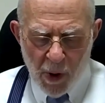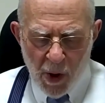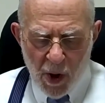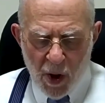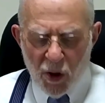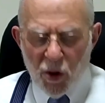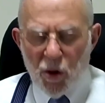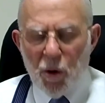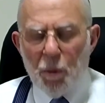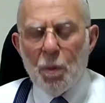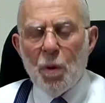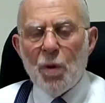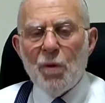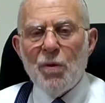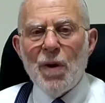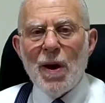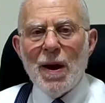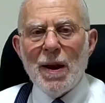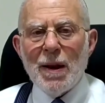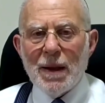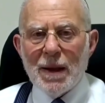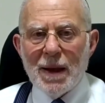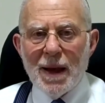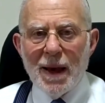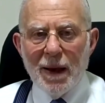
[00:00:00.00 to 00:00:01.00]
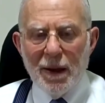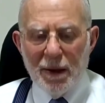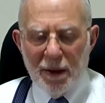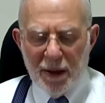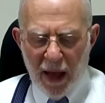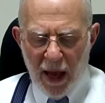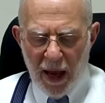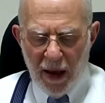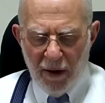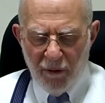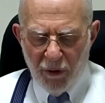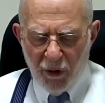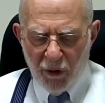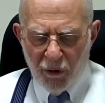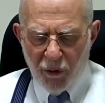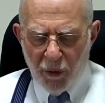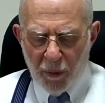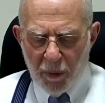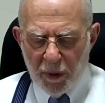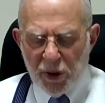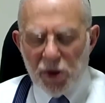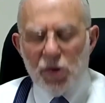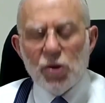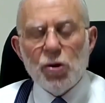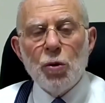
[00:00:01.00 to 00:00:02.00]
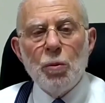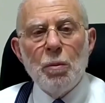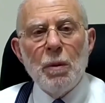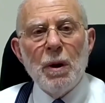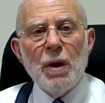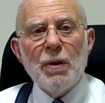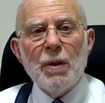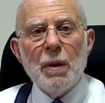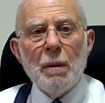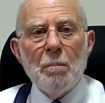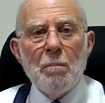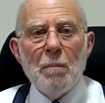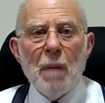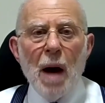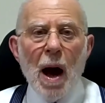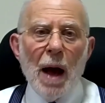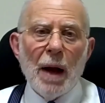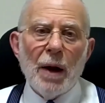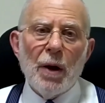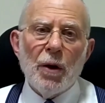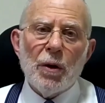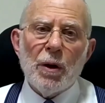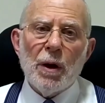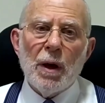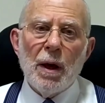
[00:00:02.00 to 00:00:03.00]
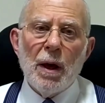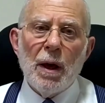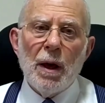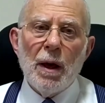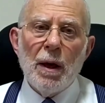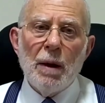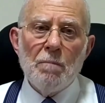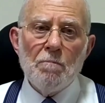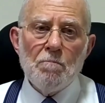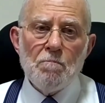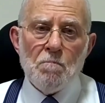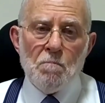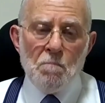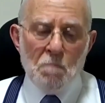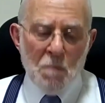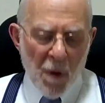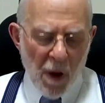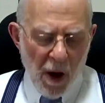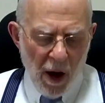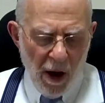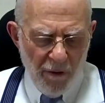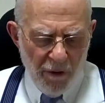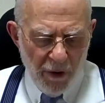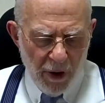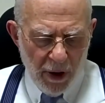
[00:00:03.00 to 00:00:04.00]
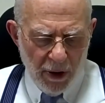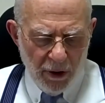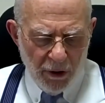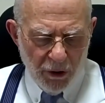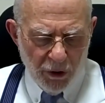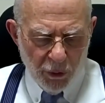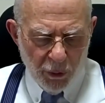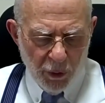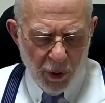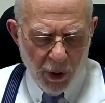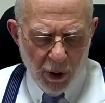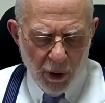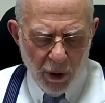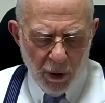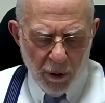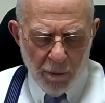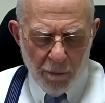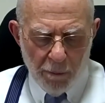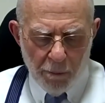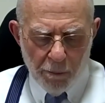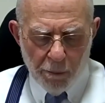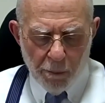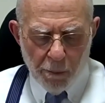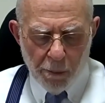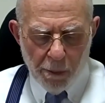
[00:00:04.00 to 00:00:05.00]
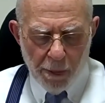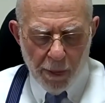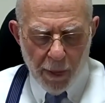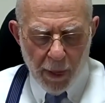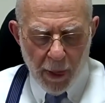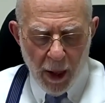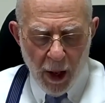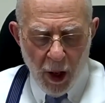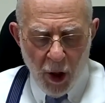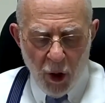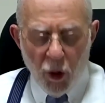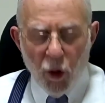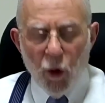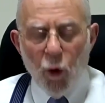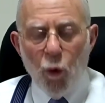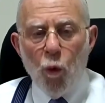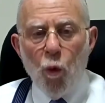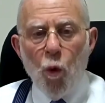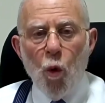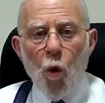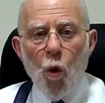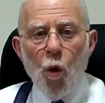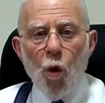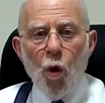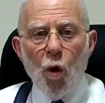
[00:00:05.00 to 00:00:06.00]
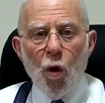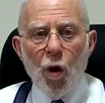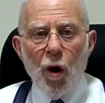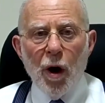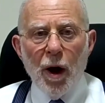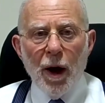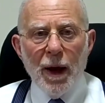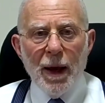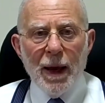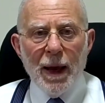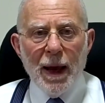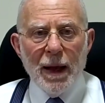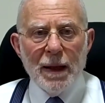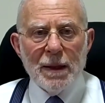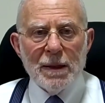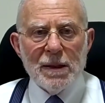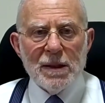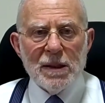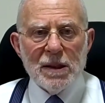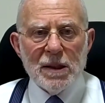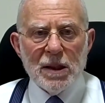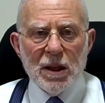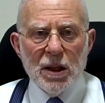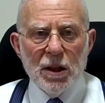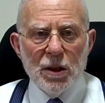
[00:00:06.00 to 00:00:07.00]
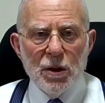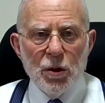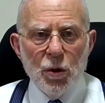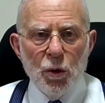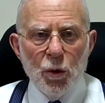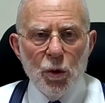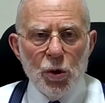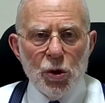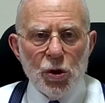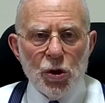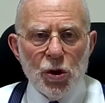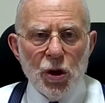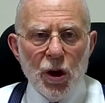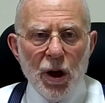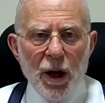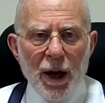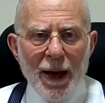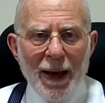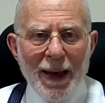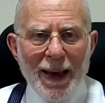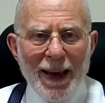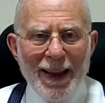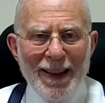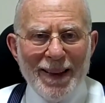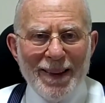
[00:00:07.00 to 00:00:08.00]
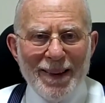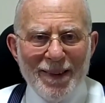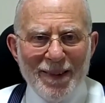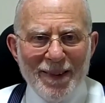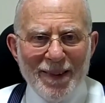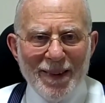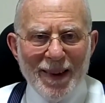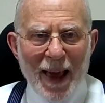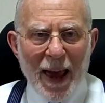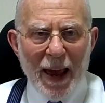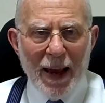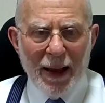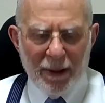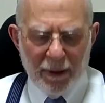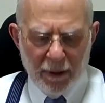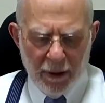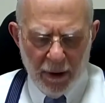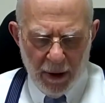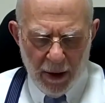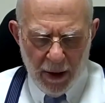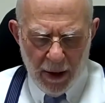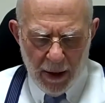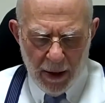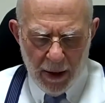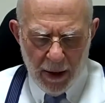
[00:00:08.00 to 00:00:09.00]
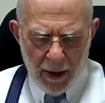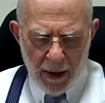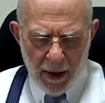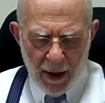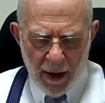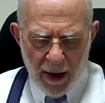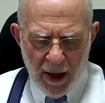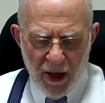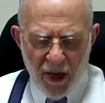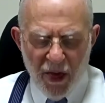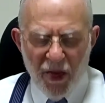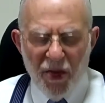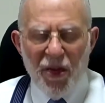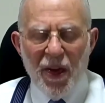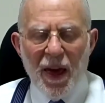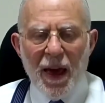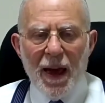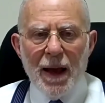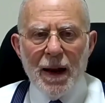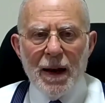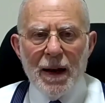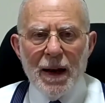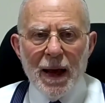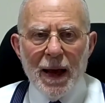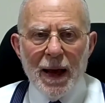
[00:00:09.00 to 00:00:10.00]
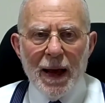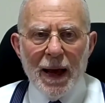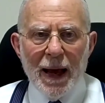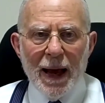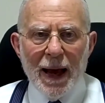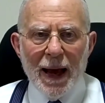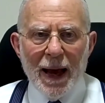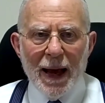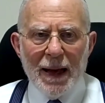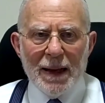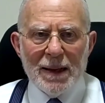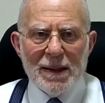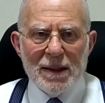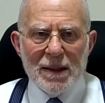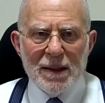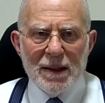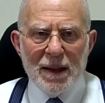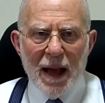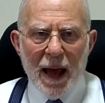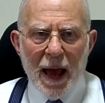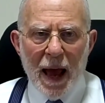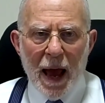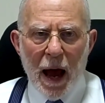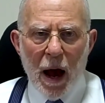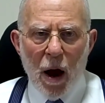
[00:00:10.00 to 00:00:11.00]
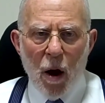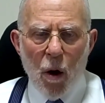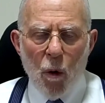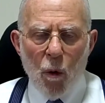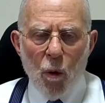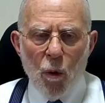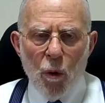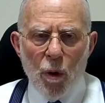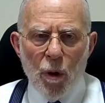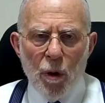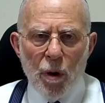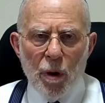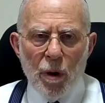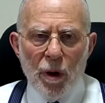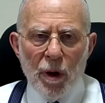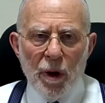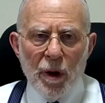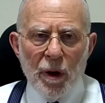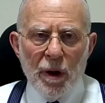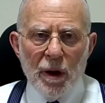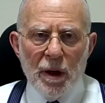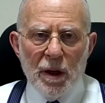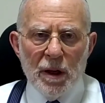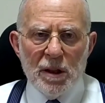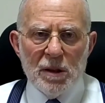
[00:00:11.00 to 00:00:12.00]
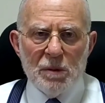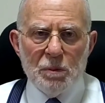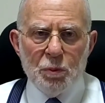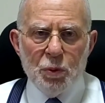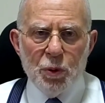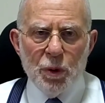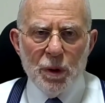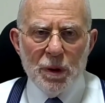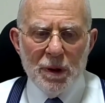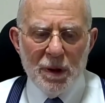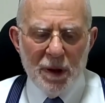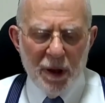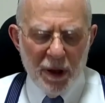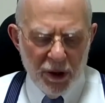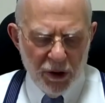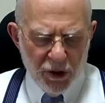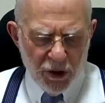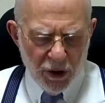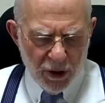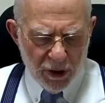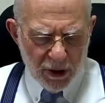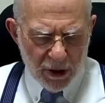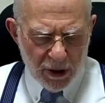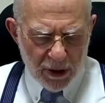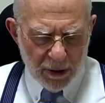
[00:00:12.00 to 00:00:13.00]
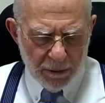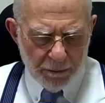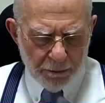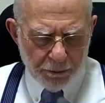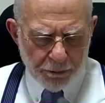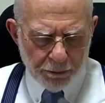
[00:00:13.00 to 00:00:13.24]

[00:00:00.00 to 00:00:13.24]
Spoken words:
to prevent King David from assuming the monarchy of Israel. The war against Kedusha, against sanctity, then as now, is prodigious.